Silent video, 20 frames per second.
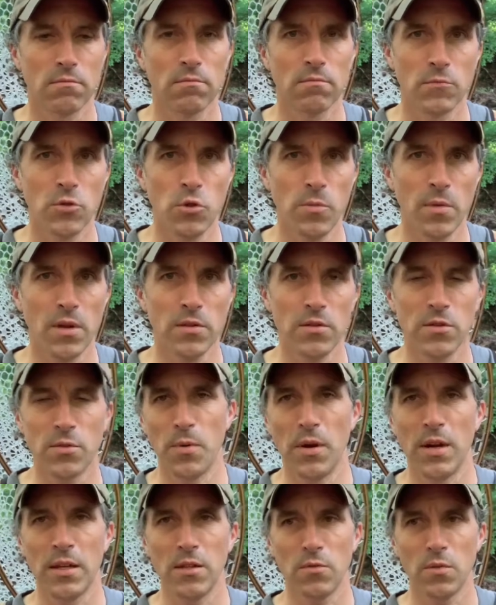new mothers'
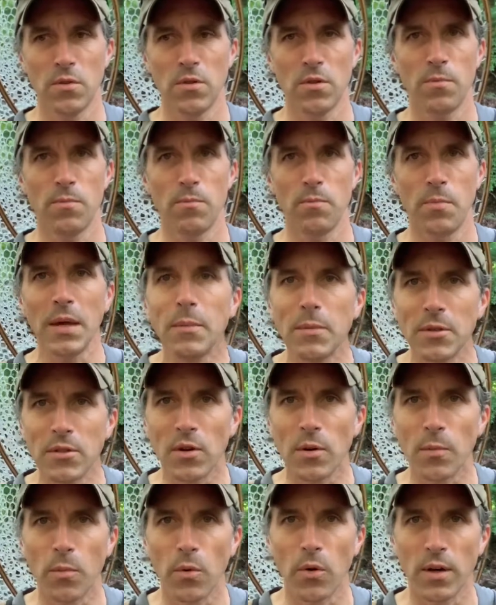brains when their babies are
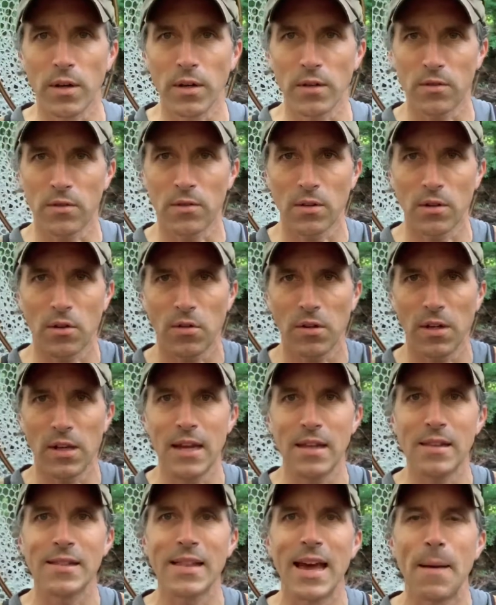born. It's to
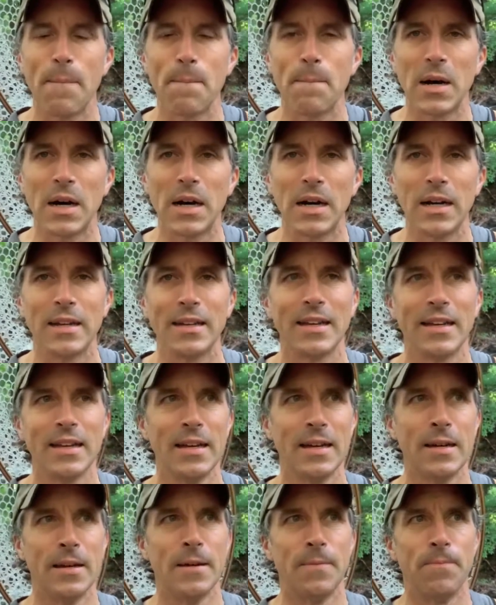create that bond.
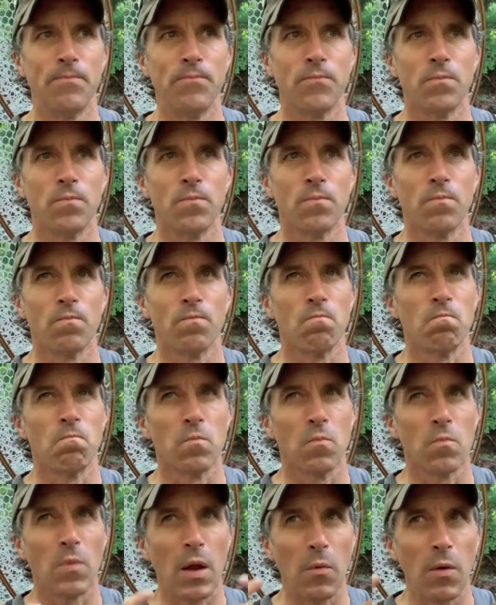
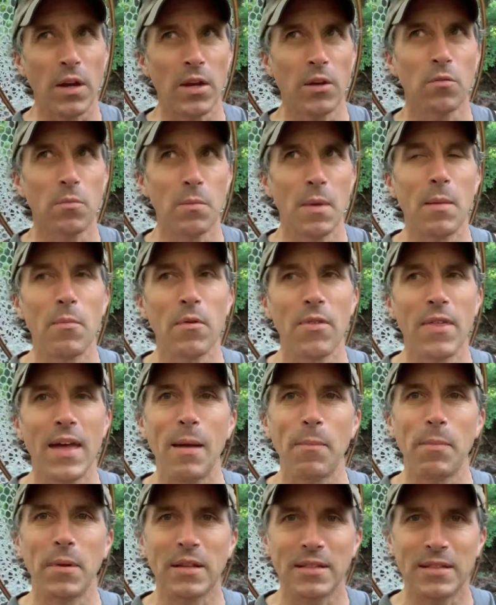I want you to remember that
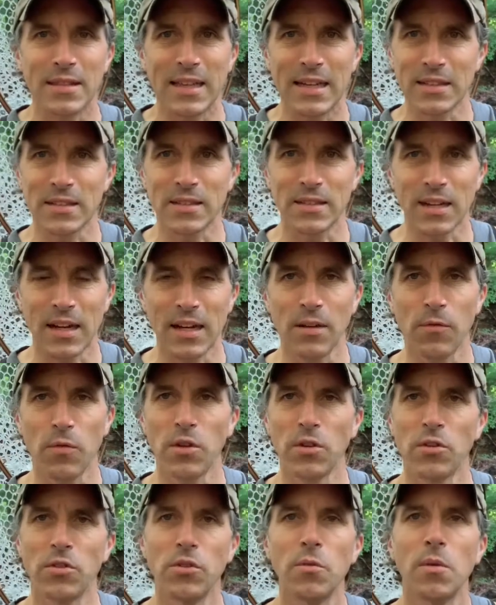because that's kind of what you're
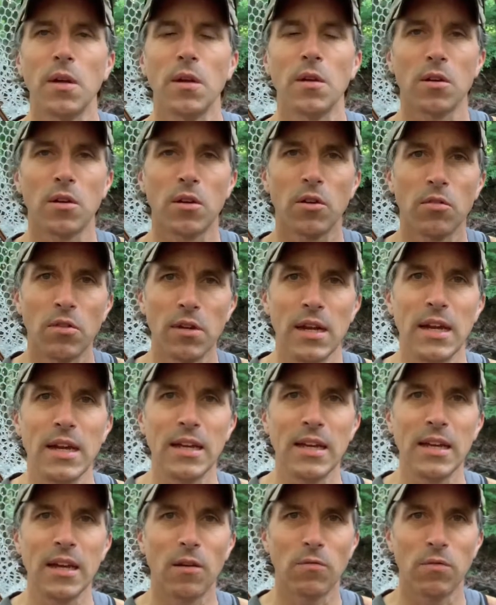doing. You're
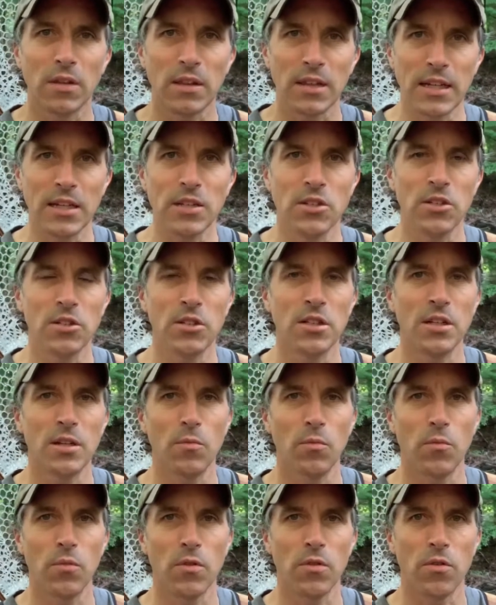creating a relationship
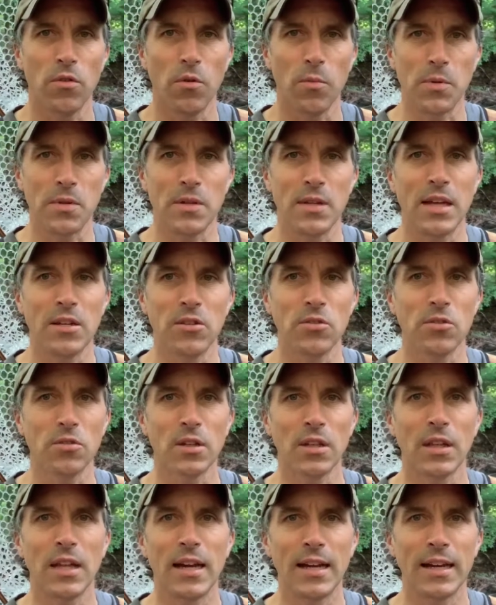with your potential
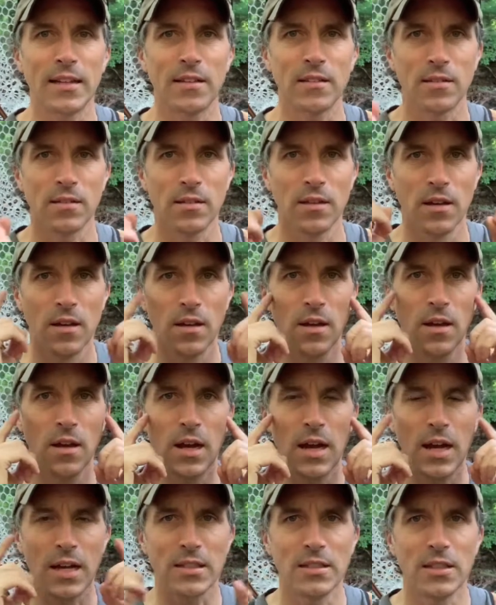clients,
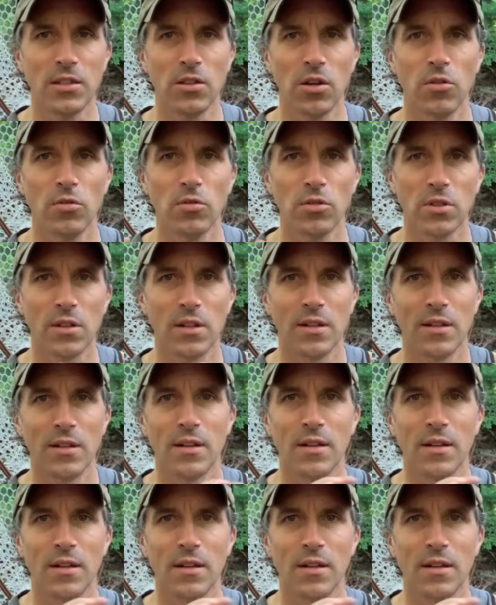oxytocin,